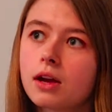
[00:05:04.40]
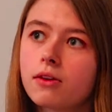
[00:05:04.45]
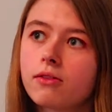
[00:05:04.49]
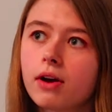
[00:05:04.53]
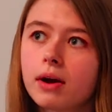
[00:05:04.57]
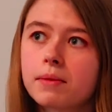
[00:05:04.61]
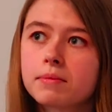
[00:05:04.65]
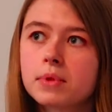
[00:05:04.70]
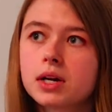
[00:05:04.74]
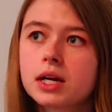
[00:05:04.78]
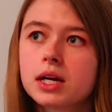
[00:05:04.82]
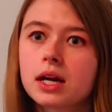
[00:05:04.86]
if
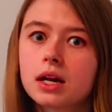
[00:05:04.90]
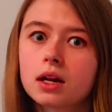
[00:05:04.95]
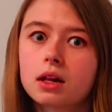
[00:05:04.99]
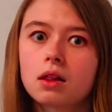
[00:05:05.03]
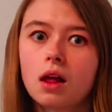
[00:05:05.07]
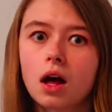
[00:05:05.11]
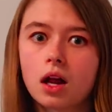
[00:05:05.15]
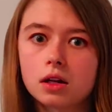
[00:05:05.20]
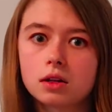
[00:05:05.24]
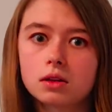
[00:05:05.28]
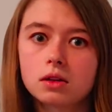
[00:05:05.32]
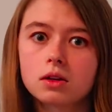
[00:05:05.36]
I'm gonna get a
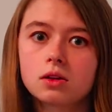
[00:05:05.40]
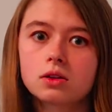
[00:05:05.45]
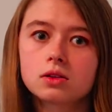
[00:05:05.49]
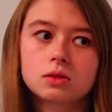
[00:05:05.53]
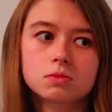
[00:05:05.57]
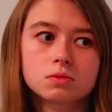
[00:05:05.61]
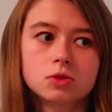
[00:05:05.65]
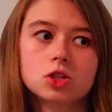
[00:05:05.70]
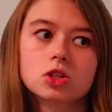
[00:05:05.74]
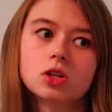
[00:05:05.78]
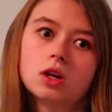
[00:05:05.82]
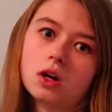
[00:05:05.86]
lot of clothes,
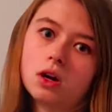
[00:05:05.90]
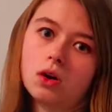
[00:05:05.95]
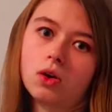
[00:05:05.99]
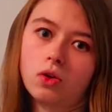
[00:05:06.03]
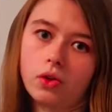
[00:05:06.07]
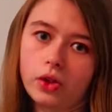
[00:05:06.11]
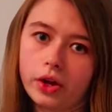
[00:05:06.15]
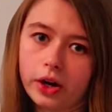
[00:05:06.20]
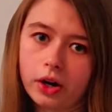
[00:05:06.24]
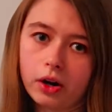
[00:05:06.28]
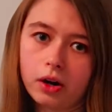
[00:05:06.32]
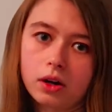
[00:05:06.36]
I'm just gonna go
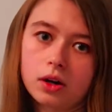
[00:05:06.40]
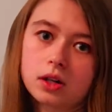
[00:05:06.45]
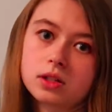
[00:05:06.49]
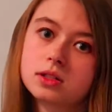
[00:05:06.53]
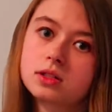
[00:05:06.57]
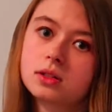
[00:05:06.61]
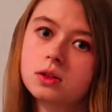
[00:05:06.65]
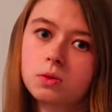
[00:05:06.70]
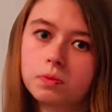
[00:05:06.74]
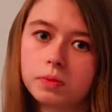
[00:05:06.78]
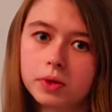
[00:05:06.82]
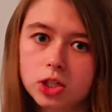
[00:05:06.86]
there because
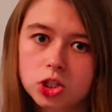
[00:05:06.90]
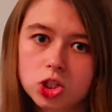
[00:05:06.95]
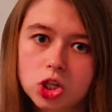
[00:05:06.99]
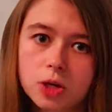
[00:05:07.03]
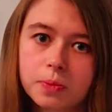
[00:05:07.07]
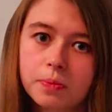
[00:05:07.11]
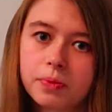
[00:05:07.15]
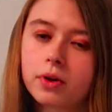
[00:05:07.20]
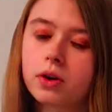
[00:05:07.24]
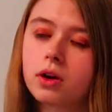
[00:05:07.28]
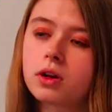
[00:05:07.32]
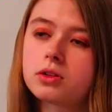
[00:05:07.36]
it'll be
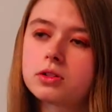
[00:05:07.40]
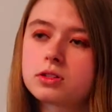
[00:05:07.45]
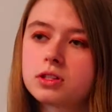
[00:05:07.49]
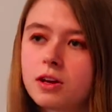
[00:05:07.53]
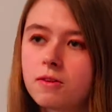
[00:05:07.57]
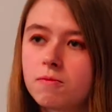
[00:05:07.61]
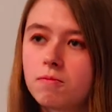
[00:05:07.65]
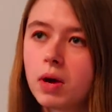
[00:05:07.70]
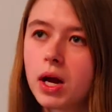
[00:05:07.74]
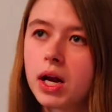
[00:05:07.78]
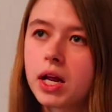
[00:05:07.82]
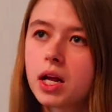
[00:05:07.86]
cheaper. I'll
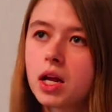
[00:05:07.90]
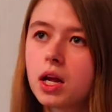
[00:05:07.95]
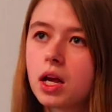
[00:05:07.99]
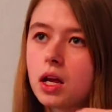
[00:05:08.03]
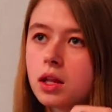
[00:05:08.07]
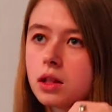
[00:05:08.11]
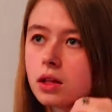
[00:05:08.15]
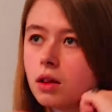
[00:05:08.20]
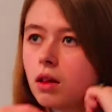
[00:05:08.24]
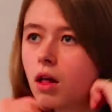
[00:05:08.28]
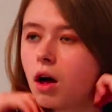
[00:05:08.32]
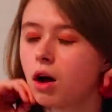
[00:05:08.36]
save money
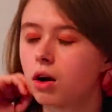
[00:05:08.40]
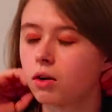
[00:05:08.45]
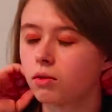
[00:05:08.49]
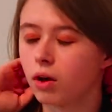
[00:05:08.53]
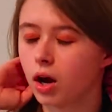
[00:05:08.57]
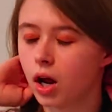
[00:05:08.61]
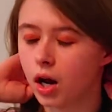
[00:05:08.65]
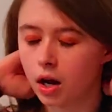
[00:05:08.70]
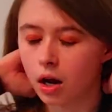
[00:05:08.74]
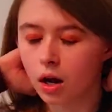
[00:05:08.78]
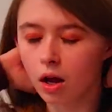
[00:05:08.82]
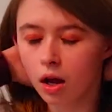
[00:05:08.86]
in the long
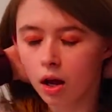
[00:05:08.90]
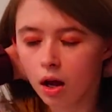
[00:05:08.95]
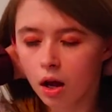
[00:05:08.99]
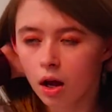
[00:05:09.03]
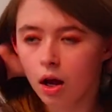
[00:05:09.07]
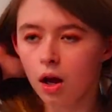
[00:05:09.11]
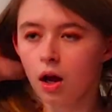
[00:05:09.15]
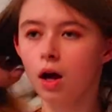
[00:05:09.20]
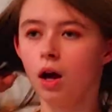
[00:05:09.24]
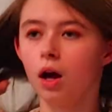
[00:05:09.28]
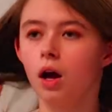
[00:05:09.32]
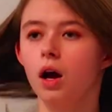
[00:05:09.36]

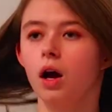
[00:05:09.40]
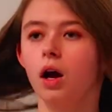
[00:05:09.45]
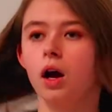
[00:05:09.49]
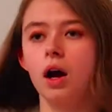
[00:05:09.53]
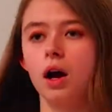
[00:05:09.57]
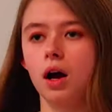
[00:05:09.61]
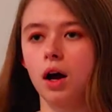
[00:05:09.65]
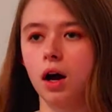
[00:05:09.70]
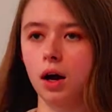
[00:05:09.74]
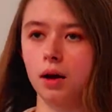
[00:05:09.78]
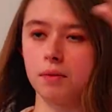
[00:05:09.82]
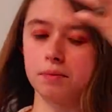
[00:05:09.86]

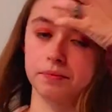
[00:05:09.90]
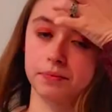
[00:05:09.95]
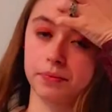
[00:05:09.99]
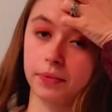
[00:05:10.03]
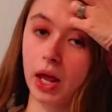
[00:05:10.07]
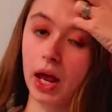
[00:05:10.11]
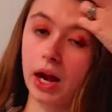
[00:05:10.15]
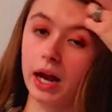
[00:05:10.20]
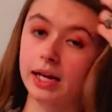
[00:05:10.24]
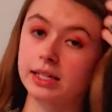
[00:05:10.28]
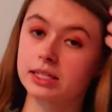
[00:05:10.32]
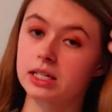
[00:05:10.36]
run.
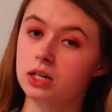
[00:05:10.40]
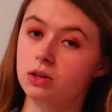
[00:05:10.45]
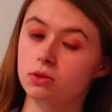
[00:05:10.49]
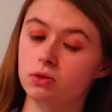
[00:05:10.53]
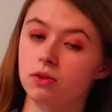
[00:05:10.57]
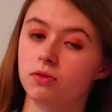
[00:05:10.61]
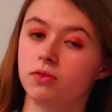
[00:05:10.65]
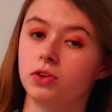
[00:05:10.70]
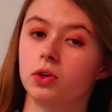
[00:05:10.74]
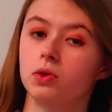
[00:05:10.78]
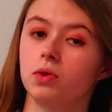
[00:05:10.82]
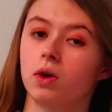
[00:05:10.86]
And I did a
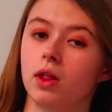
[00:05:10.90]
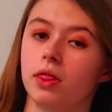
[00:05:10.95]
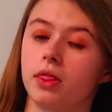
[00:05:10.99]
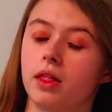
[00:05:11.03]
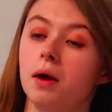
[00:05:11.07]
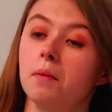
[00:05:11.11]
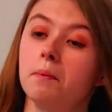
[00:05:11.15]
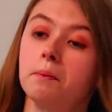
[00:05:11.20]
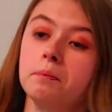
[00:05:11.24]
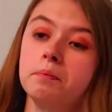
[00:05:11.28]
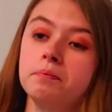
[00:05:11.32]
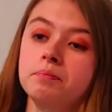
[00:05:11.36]
review on
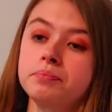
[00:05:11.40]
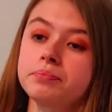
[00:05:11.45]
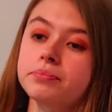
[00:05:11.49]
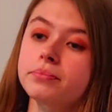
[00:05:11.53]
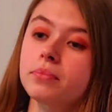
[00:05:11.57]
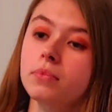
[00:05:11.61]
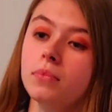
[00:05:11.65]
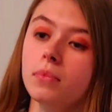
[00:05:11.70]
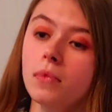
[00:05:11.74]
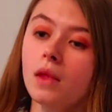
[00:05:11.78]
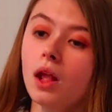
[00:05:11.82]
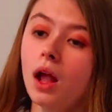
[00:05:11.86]
them,
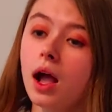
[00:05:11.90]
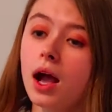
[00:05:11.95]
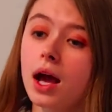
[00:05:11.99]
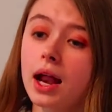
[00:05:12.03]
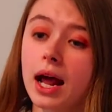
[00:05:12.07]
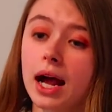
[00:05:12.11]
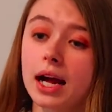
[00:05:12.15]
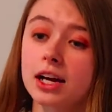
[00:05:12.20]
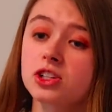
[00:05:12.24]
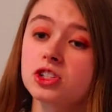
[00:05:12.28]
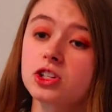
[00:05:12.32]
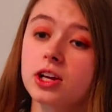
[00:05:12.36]
and
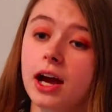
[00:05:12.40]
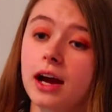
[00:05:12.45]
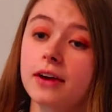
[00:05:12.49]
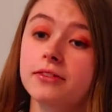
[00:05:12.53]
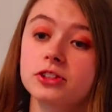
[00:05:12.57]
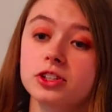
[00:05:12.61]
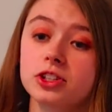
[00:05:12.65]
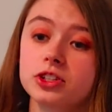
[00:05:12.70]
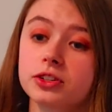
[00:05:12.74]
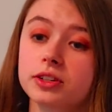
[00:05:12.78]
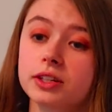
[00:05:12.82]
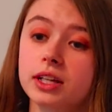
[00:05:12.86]
actually
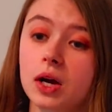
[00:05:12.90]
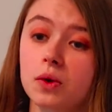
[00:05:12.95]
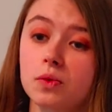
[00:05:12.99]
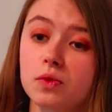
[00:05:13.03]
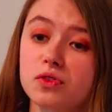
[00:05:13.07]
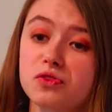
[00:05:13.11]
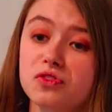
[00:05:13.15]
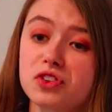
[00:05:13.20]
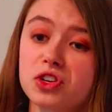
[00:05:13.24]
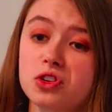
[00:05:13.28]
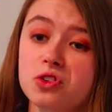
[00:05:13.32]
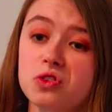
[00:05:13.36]
after doing that
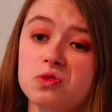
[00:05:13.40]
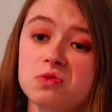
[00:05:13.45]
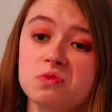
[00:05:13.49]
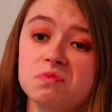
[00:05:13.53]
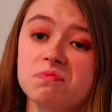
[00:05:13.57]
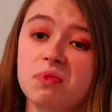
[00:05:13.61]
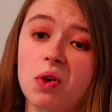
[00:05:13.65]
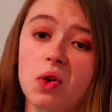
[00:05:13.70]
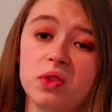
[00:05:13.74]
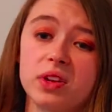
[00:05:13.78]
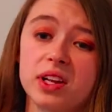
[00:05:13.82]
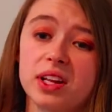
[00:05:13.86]
review,
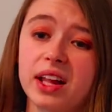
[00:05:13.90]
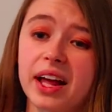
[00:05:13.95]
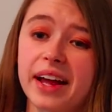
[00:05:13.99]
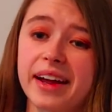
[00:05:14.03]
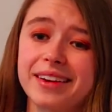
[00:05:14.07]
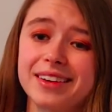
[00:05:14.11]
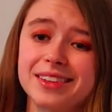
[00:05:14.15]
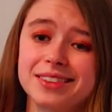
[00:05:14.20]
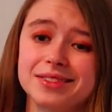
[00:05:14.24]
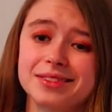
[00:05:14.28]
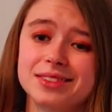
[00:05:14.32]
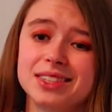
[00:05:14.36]
only
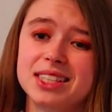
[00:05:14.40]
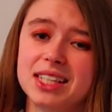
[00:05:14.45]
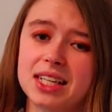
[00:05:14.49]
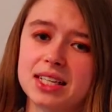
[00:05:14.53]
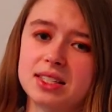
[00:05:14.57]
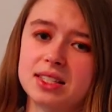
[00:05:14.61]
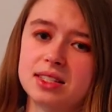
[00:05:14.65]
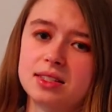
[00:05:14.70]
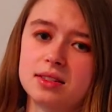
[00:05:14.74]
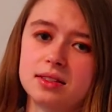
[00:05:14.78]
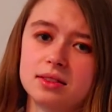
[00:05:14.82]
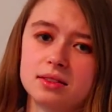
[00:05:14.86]
like
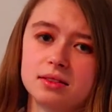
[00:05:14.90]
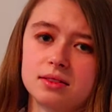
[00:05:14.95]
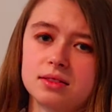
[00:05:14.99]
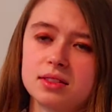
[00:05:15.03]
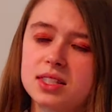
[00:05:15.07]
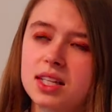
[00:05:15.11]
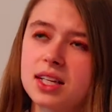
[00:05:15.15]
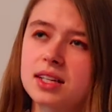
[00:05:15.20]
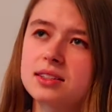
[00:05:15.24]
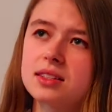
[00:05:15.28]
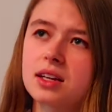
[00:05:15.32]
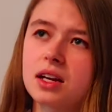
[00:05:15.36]
six
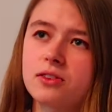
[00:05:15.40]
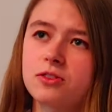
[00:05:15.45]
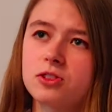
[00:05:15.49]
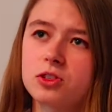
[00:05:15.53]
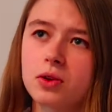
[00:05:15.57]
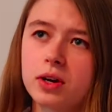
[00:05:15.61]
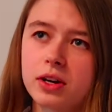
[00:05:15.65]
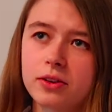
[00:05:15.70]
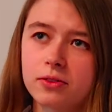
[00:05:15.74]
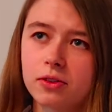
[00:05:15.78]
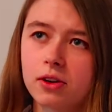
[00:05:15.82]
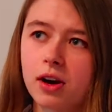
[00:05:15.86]
out of
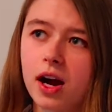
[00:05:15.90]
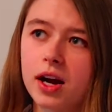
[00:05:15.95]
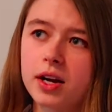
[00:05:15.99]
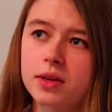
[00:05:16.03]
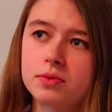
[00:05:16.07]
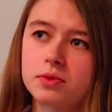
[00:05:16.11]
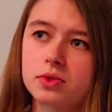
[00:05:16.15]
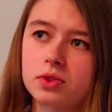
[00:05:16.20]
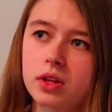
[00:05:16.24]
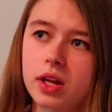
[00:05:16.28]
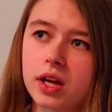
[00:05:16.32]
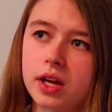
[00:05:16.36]
24
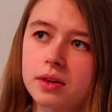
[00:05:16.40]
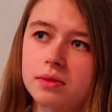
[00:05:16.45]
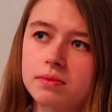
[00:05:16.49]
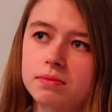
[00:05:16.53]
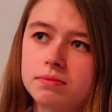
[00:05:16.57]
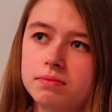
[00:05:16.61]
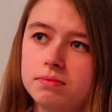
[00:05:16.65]
items were like